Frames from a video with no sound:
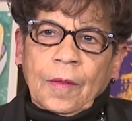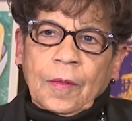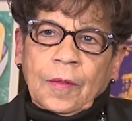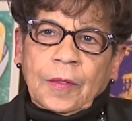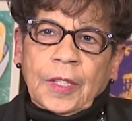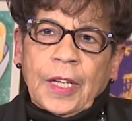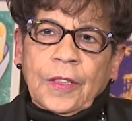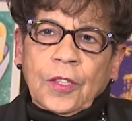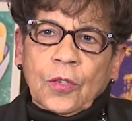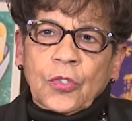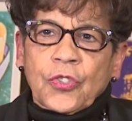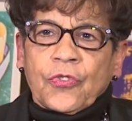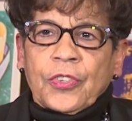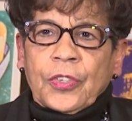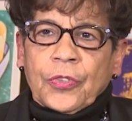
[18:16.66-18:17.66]
let
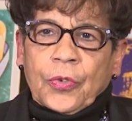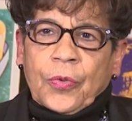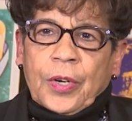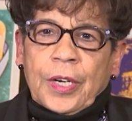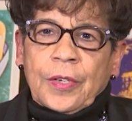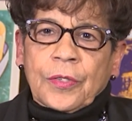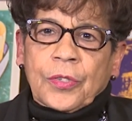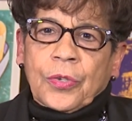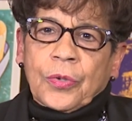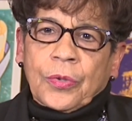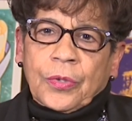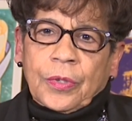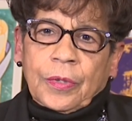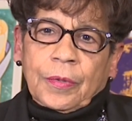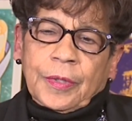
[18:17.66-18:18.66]
those fifth graders who
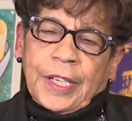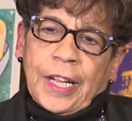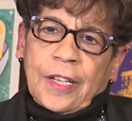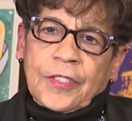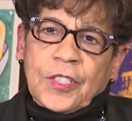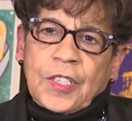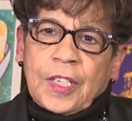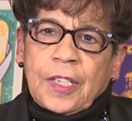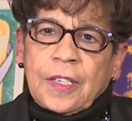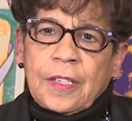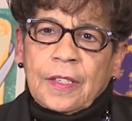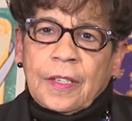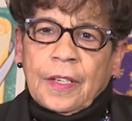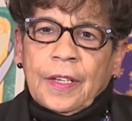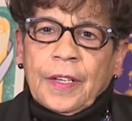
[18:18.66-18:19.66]
are now
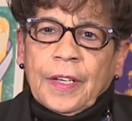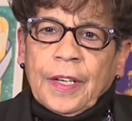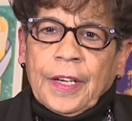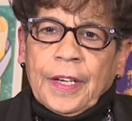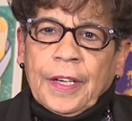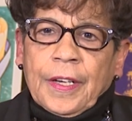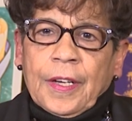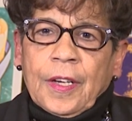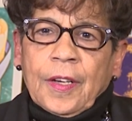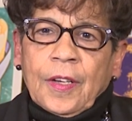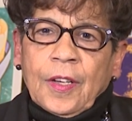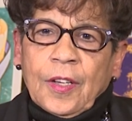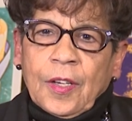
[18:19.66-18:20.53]
studying uh,